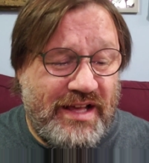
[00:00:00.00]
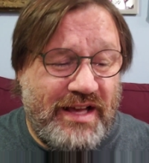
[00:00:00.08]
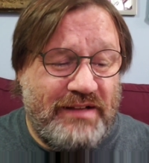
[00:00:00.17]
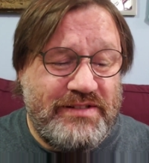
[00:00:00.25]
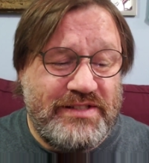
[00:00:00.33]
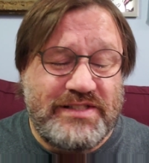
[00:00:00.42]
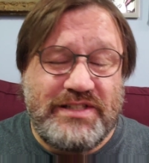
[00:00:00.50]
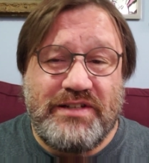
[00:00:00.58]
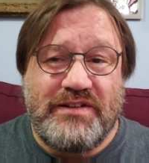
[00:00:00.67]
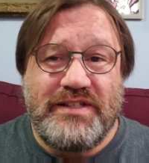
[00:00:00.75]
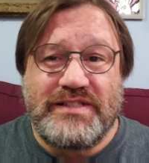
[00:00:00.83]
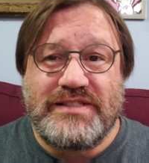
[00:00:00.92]
I'm just
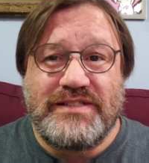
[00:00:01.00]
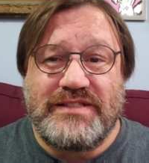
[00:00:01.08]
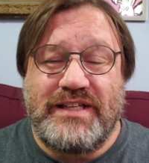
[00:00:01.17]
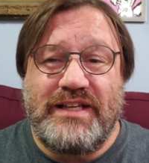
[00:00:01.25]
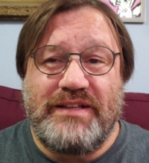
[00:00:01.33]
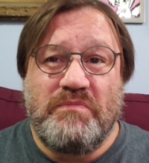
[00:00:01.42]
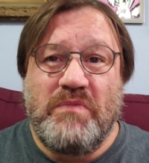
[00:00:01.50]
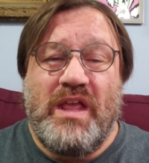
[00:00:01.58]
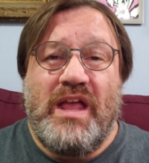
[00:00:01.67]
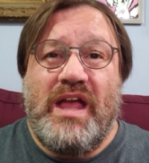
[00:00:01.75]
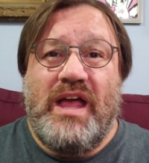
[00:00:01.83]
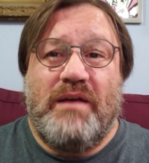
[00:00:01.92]
curious because like
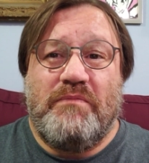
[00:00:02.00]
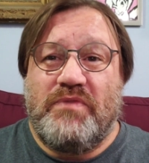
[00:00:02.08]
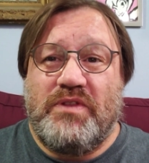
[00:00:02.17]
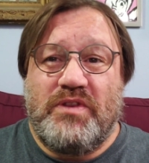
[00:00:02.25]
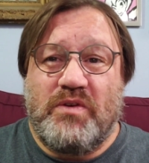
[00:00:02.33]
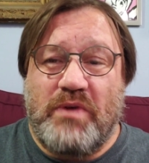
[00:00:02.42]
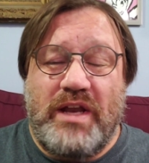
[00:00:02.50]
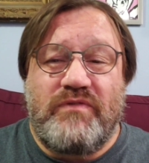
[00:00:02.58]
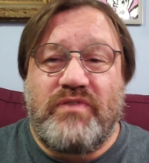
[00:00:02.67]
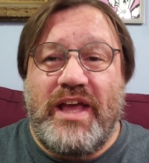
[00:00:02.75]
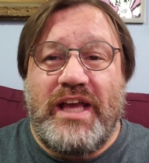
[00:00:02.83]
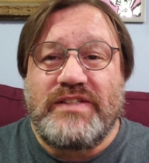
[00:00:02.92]
the red
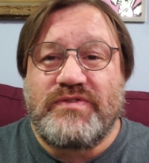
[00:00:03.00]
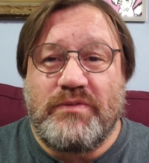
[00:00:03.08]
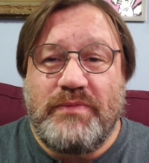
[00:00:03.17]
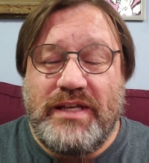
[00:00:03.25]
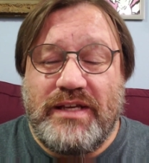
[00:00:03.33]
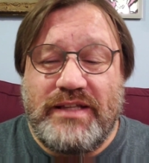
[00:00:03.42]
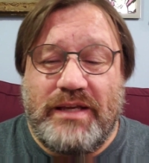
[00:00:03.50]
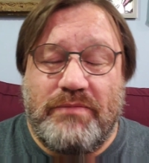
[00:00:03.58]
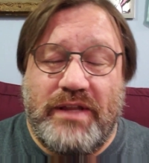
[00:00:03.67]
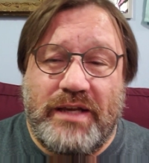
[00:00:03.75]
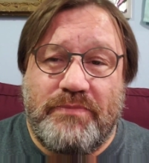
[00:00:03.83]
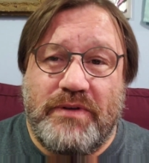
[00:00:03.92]
flags for me on that
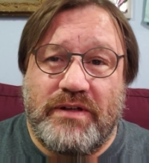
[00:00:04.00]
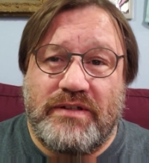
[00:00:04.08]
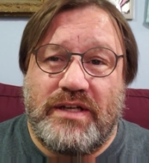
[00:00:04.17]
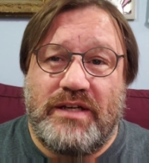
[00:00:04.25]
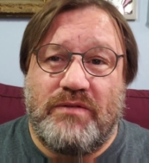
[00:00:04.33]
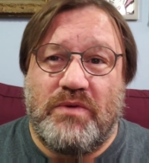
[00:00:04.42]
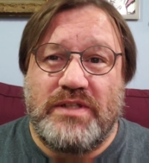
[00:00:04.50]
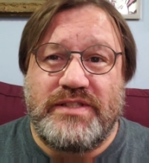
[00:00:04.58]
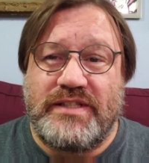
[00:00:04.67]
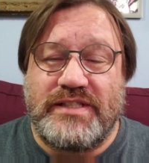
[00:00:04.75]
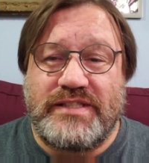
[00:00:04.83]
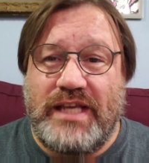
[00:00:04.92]
Blackbeard hunt
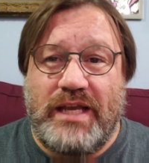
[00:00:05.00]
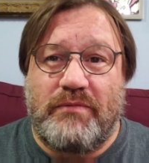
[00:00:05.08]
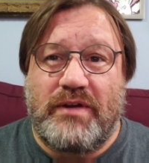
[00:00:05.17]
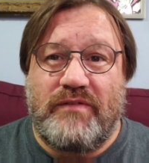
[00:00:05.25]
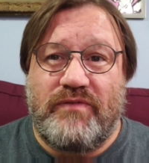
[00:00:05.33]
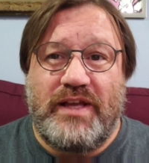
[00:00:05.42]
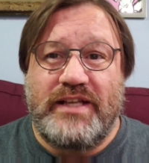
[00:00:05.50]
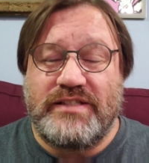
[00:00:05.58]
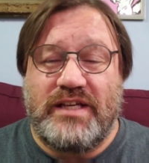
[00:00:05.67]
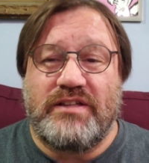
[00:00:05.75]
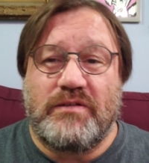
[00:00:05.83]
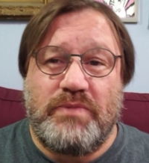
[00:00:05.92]
wasn't the same red flags
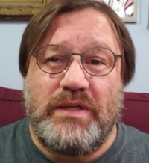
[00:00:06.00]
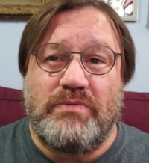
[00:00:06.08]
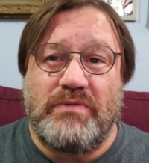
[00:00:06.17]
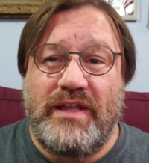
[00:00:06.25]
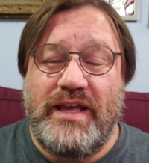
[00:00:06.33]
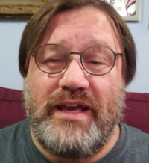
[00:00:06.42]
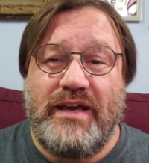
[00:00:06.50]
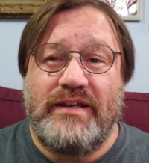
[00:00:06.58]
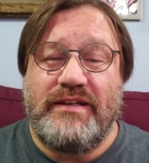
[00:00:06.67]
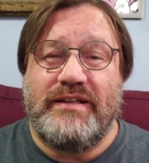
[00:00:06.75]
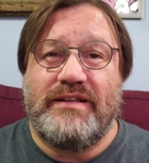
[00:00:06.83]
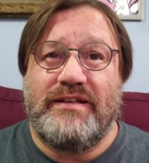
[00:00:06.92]
other people
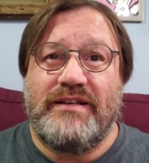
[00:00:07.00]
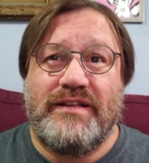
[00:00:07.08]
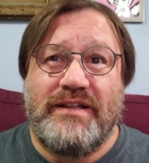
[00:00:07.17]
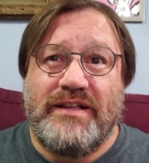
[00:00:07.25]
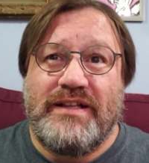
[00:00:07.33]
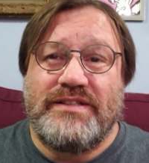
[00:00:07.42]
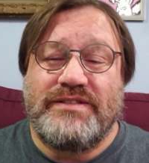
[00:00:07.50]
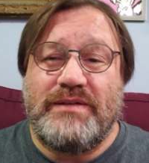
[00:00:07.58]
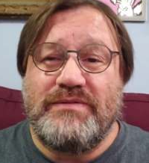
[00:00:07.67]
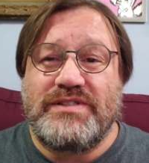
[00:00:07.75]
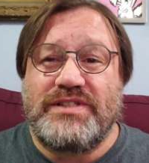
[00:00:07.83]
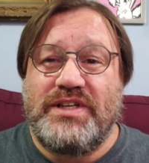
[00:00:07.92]
had, and so
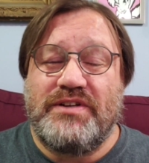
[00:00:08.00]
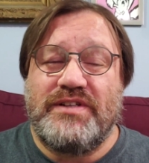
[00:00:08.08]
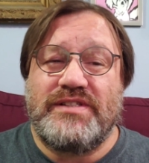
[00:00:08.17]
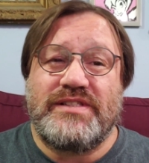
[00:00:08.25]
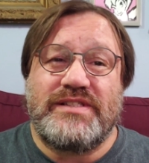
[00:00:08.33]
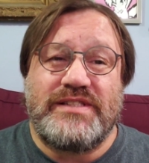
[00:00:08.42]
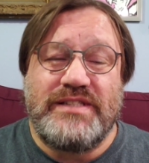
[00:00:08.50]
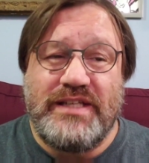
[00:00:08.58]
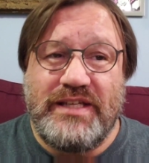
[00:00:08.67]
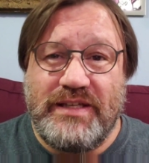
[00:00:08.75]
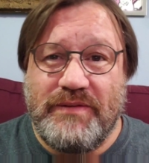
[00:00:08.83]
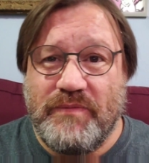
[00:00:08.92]
I'm just curious to
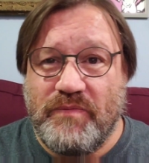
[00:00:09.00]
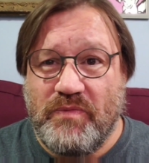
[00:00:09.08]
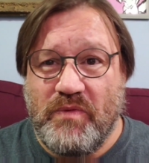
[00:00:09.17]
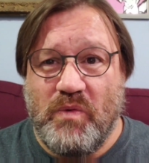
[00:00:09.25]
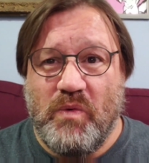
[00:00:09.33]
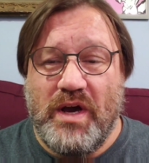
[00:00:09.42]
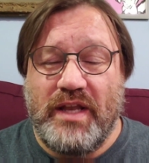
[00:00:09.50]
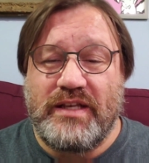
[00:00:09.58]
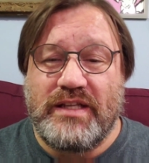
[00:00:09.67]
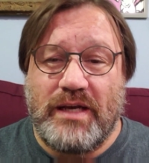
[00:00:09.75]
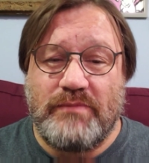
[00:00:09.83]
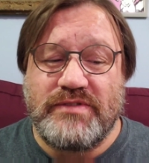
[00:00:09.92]
see what
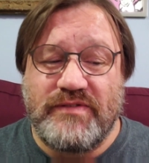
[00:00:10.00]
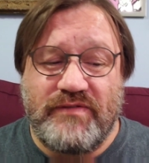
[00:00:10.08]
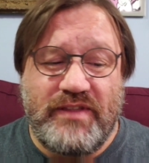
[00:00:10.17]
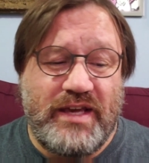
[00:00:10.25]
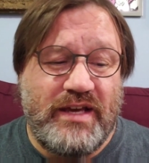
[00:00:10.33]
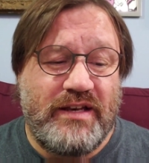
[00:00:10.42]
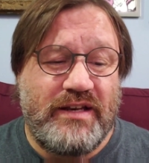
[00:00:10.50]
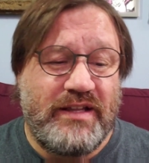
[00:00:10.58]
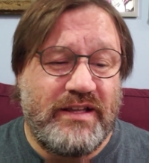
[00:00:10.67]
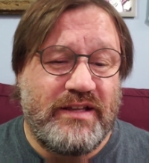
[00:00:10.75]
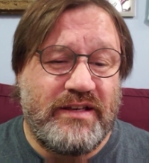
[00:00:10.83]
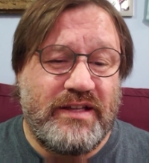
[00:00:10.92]
comes of that.
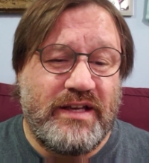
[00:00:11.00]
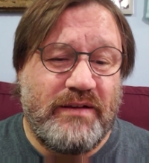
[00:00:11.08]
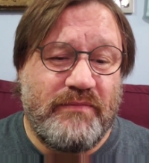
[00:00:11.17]
And